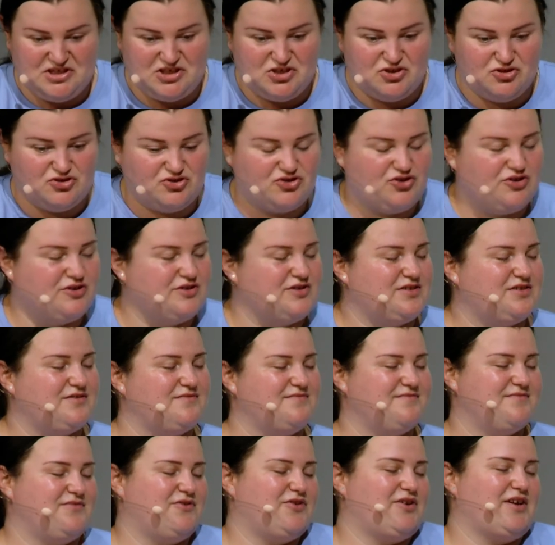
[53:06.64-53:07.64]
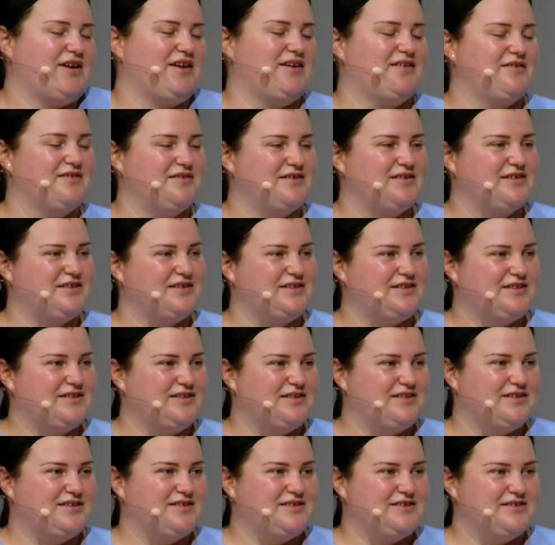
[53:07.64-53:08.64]
It's your choice. Okay.
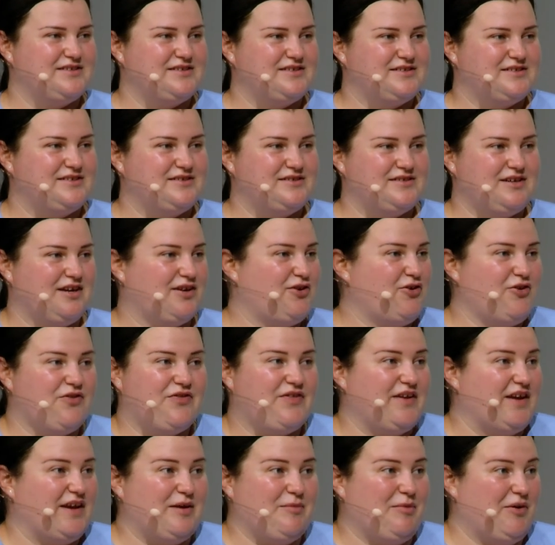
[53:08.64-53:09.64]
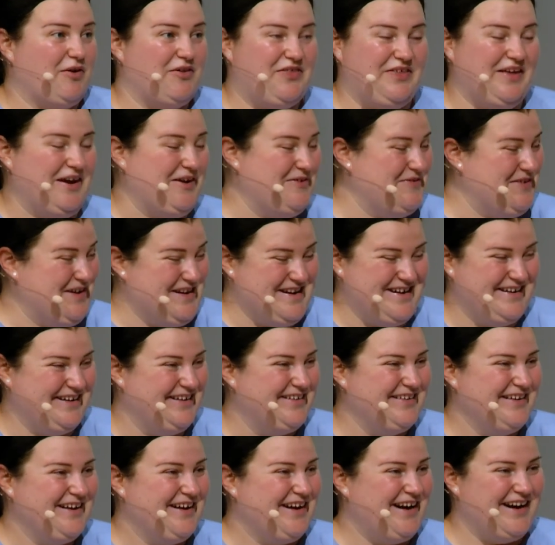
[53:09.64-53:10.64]
So, I don't think yeah. about them.
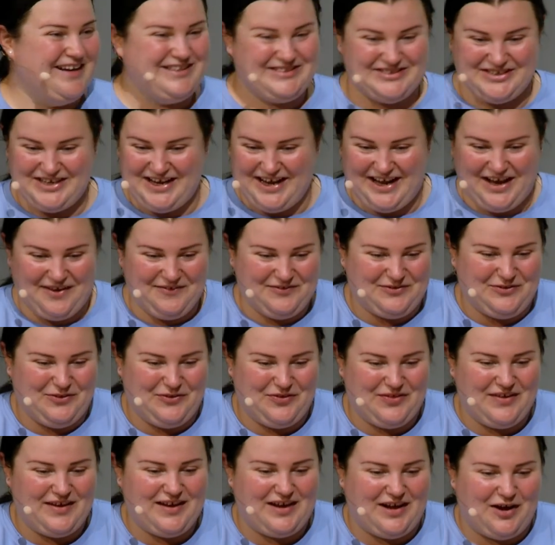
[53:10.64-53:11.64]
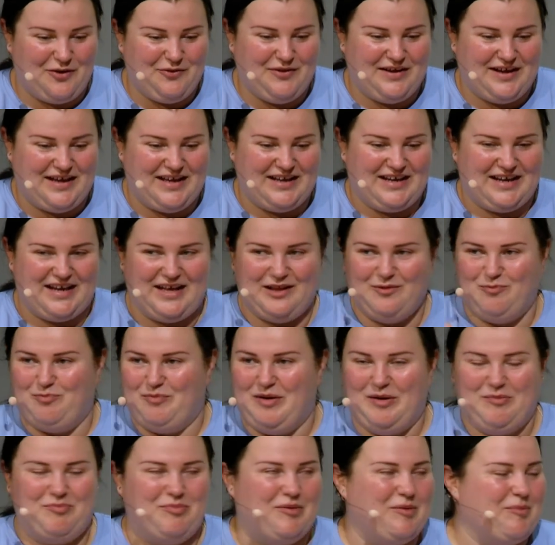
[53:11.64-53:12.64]
Yeah, I, no, I have okay. to think how I can help
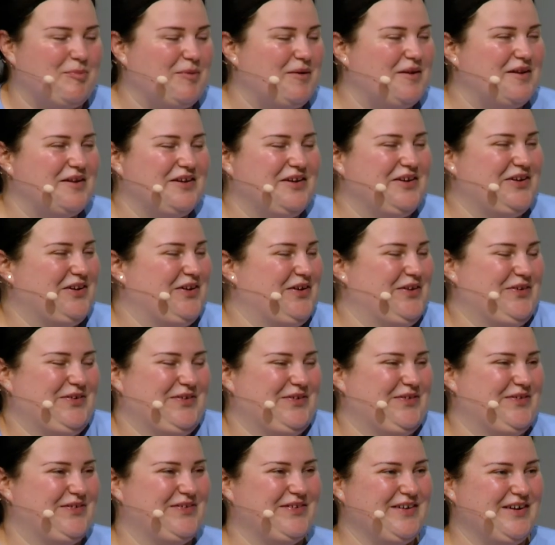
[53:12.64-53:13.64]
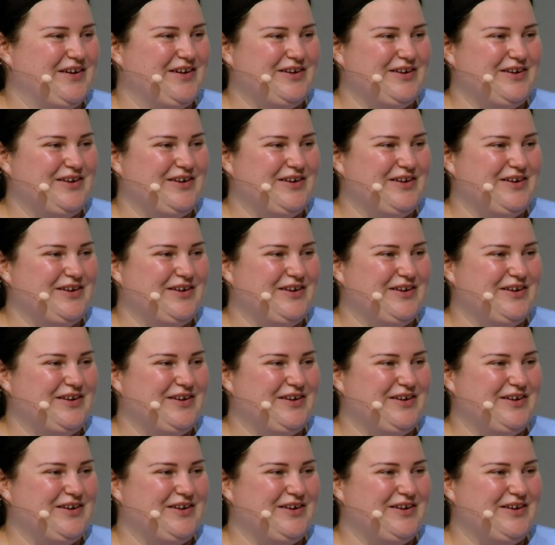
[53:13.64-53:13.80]
my people, you know,